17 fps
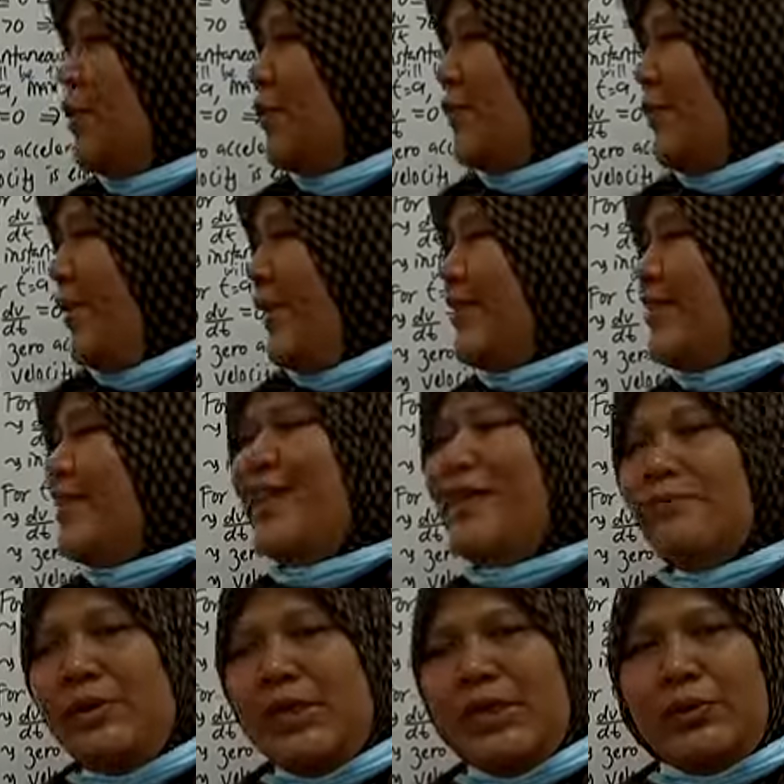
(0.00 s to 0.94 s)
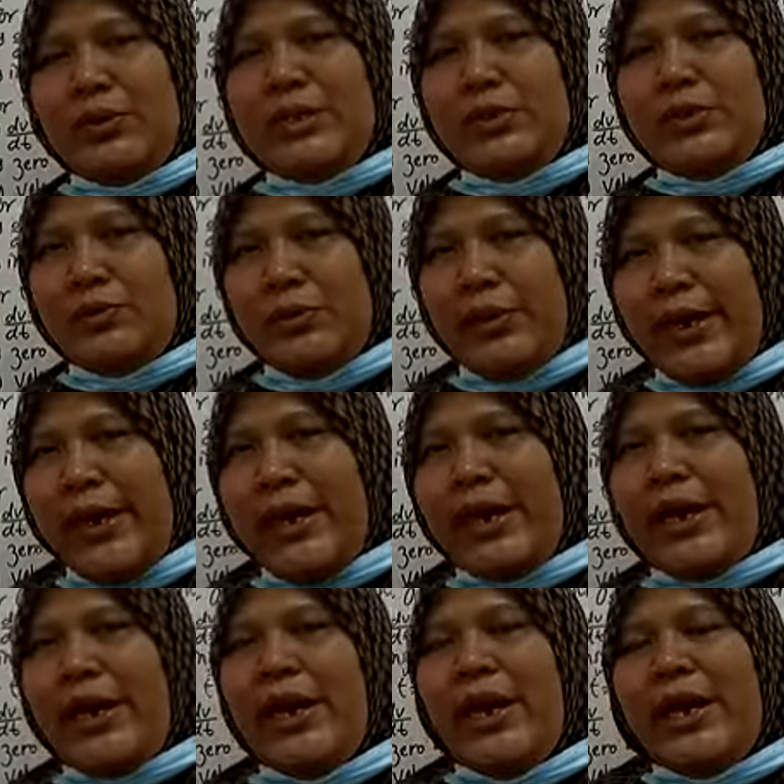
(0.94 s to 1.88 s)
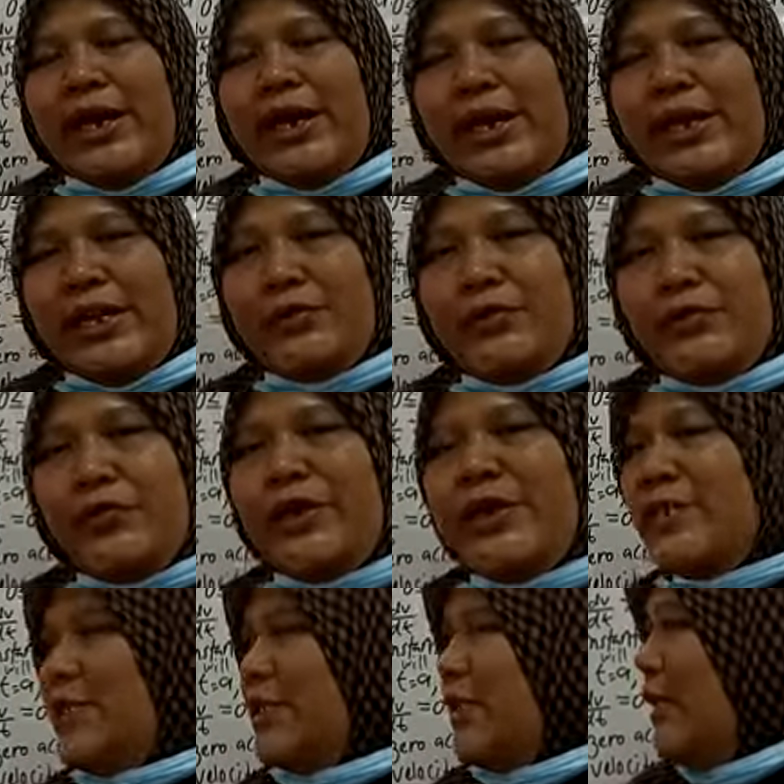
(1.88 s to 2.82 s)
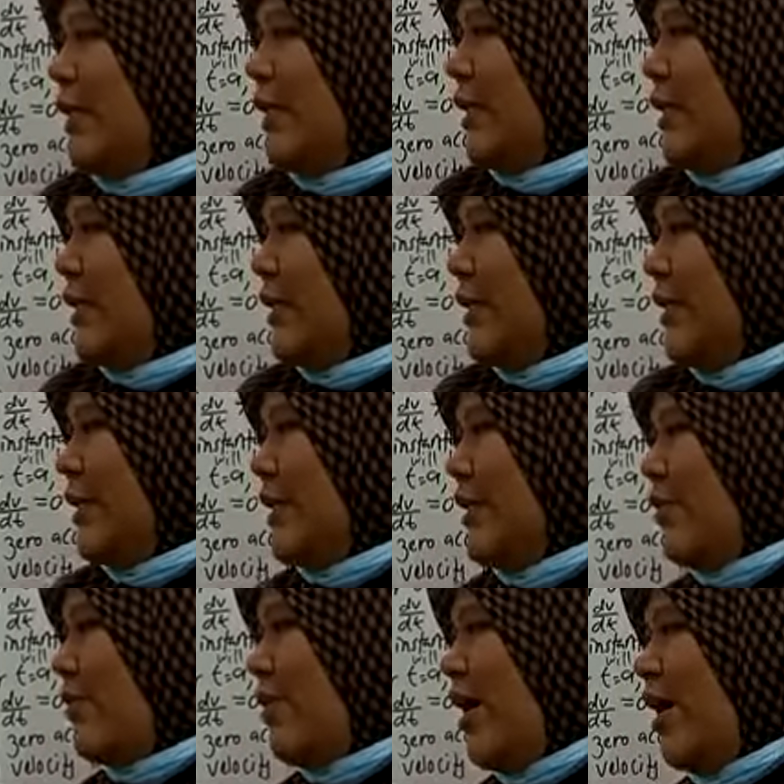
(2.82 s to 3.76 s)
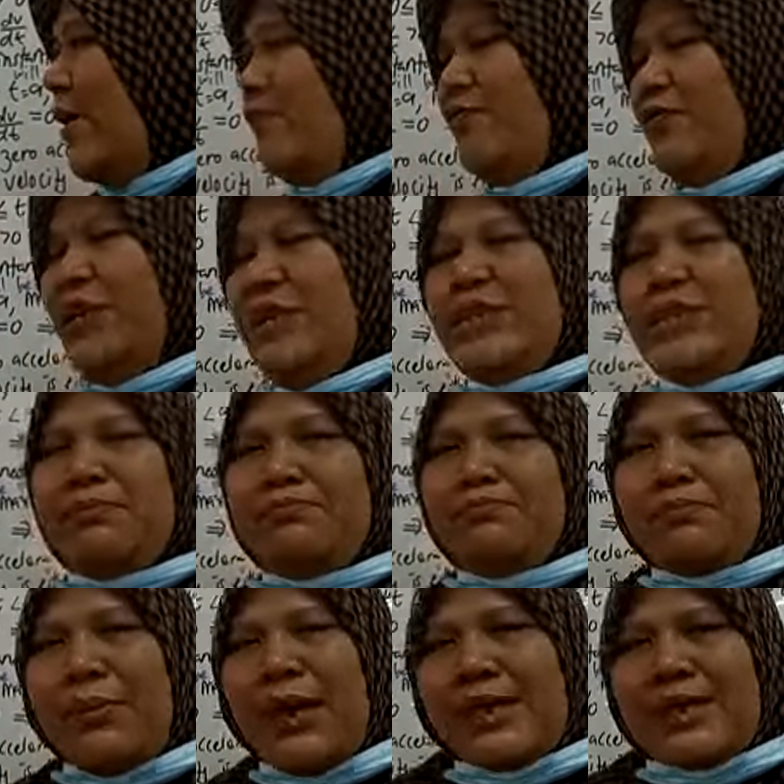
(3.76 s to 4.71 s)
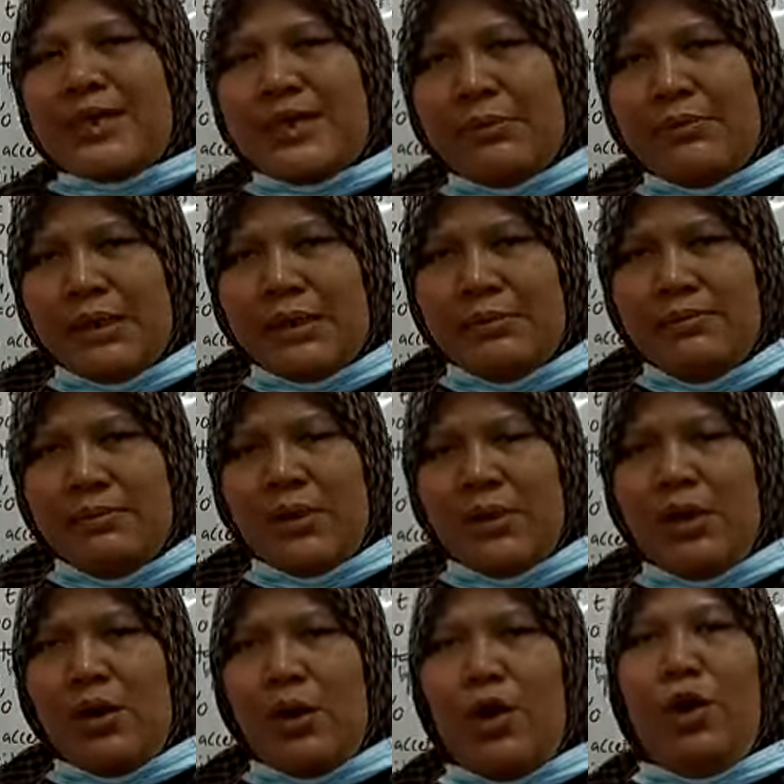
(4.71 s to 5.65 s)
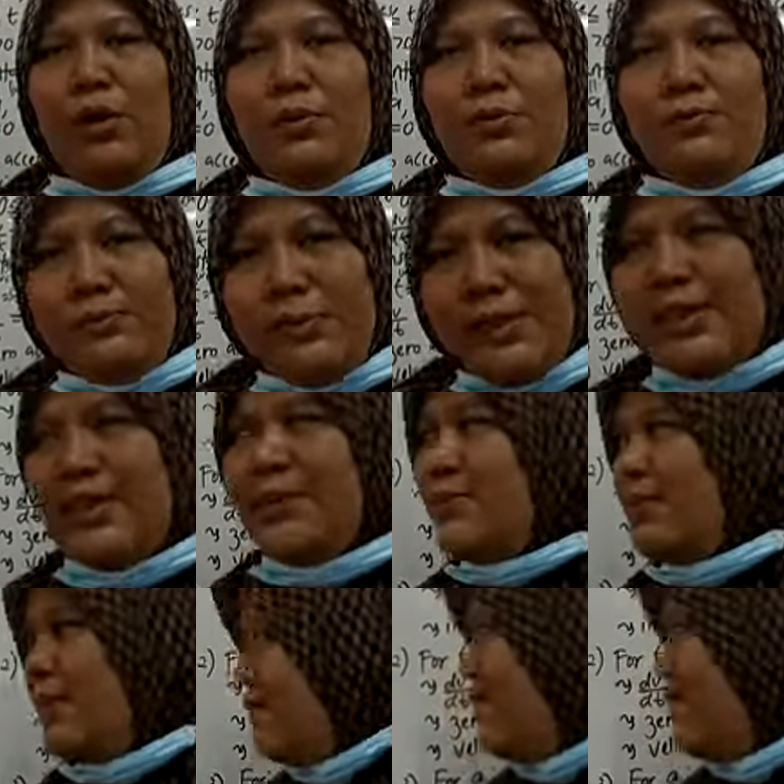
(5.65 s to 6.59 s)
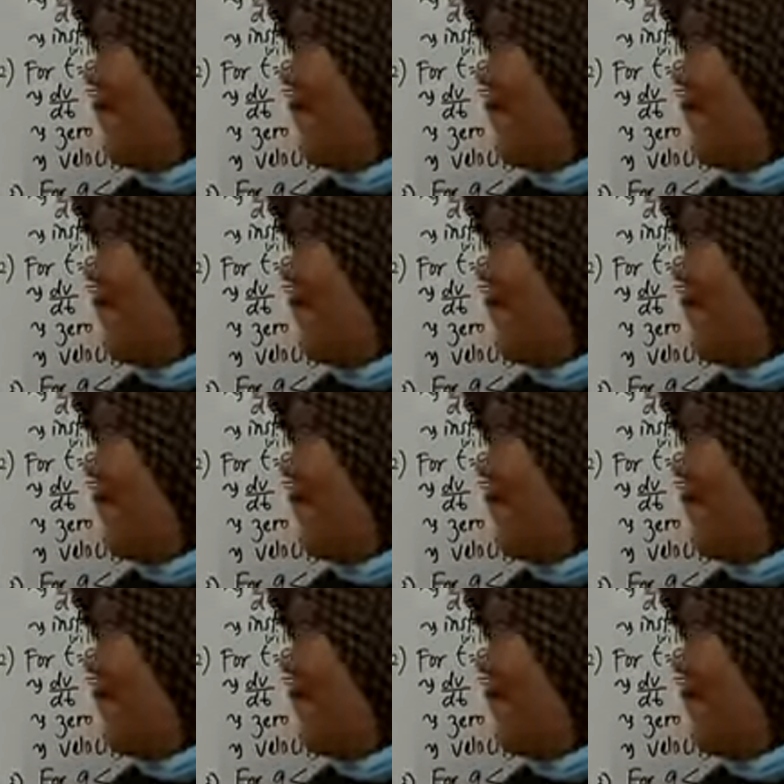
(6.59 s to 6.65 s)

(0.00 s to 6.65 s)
when time equals to a, in which the graph is maximum or minimum,